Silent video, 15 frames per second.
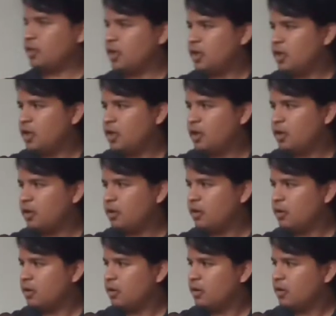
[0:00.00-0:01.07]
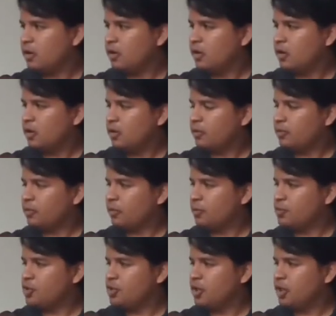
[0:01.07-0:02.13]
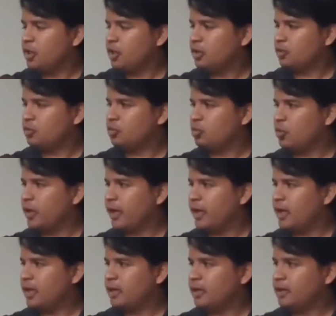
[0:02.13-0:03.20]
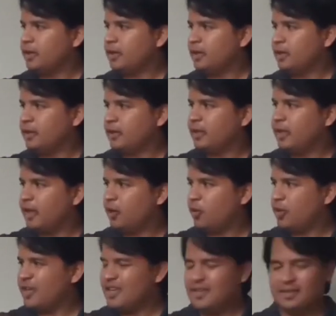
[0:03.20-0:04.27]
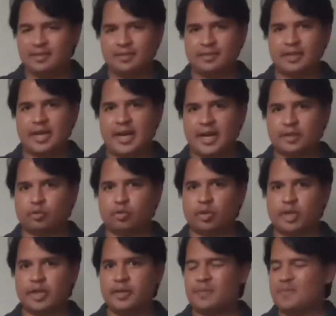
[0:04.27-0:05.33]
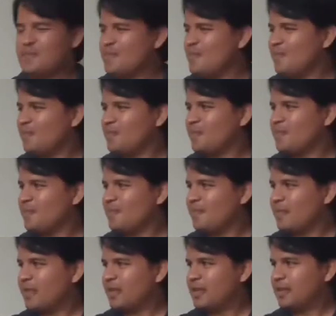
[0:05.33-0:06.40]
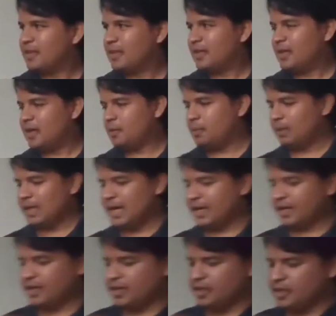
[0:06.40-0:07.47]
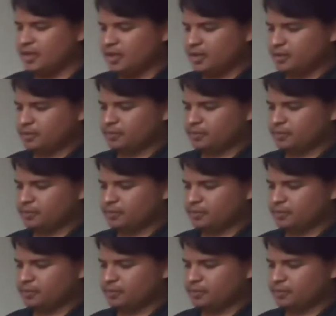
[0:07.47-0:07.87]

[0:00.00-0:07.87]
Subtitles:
here, from G to A, there is actually a black key.